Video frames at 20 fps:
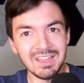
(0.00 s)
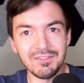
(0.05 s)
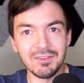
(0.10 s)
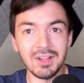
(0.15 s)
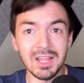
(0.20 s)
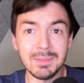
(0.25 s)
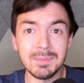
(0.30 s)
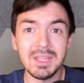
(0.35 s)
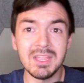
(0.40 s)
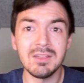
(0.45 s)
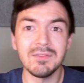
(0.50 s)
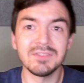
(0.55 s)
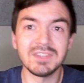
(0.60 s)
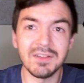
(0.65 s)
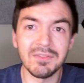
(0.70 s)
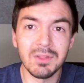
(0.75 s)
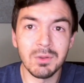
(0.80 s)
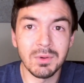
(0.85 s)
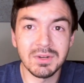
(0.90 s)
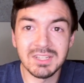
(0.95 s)
if you're like me, you've
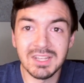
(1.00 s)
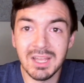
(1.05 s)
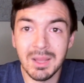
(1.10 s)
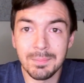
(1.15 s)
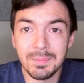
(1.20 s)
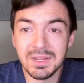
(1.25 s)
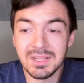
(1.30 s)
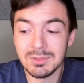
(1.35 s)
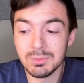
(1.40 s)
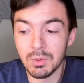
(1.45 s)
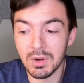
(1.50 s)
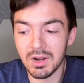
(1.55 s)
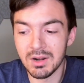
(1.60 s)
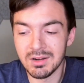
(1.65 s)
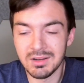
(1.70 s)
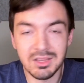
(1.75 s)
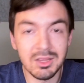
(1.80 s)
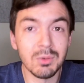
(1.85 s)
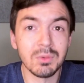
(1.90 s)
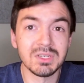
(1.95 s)
definitely worked at companies where
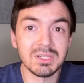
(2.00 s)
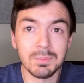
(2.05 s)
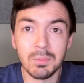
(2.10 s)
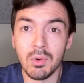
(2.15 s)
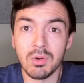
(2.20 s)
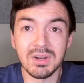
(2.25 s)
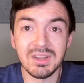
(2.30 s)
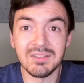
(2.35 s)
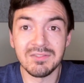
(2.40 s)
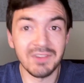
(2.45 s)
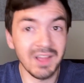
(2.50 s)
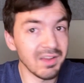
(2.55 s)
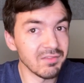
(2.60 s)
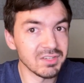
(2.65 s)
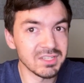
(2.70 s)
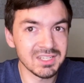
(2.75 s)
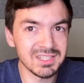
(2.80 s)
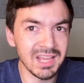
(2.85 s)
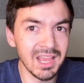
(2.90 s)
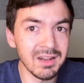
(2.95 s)
you were supporting 5 or
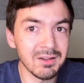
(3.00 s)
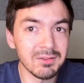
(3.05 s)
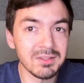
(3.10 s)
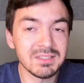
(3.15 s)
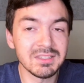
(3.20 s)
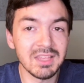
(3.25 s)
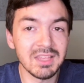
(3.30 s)
6 analysts